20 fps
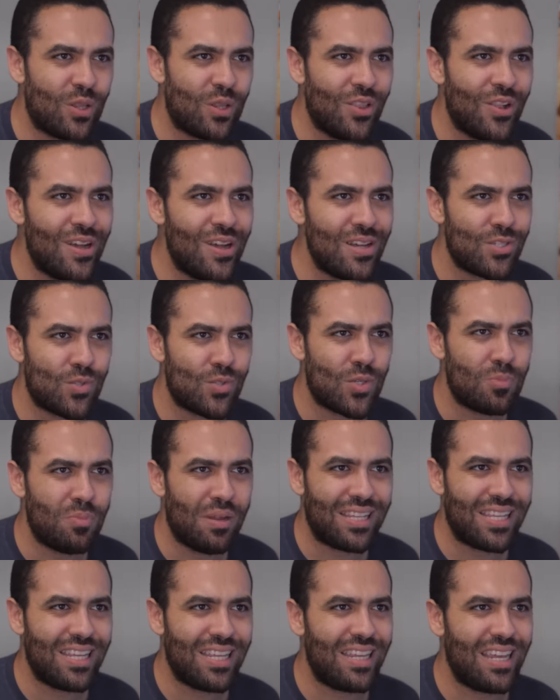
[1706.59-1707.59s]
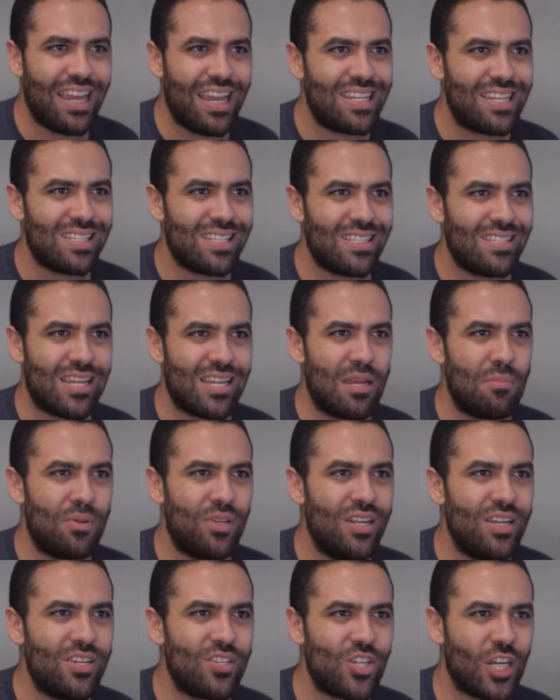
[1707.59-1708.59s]
laws respecting caseless
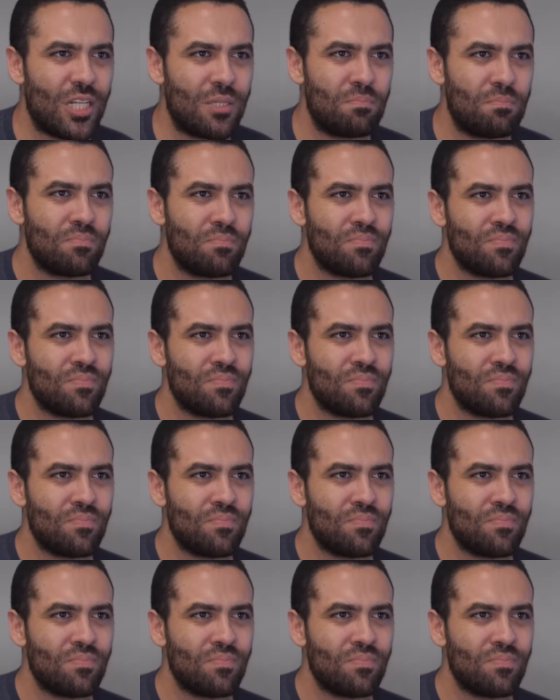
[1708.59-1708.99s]
ammunition.